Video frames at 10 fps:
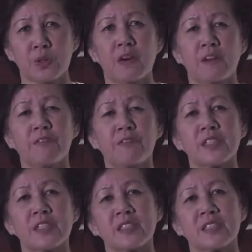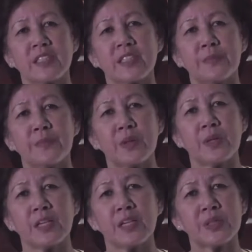for the sustainable
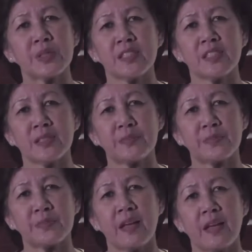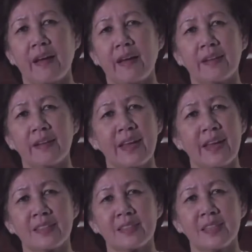ecosystems and against